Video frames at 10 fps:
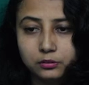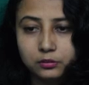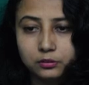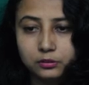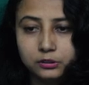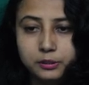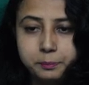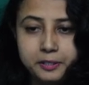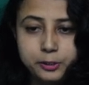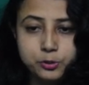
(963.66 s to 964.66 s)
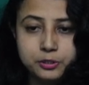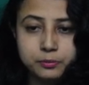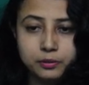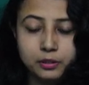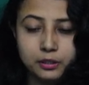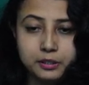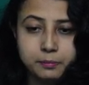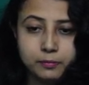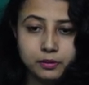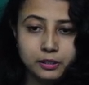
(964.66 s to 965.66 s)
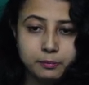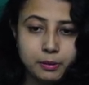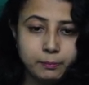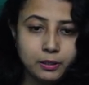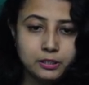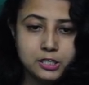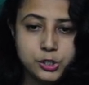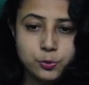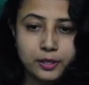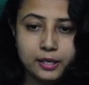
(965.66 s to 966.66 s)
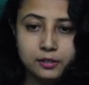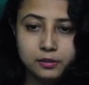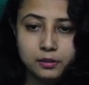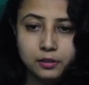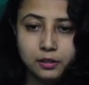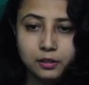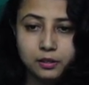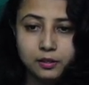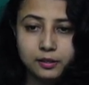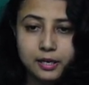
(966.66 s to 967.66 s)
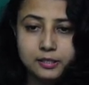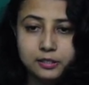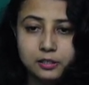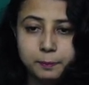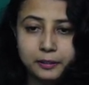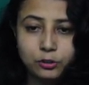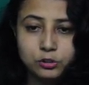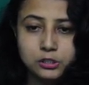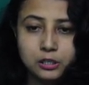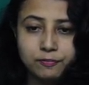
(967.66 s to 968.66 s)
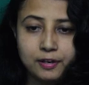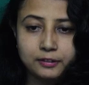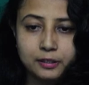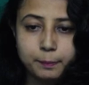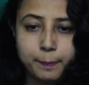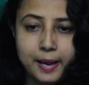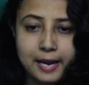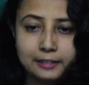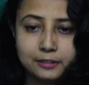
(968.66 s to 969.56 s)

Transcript: Simply to re, uh, rem, uh, remember this you can write under pathological factor bad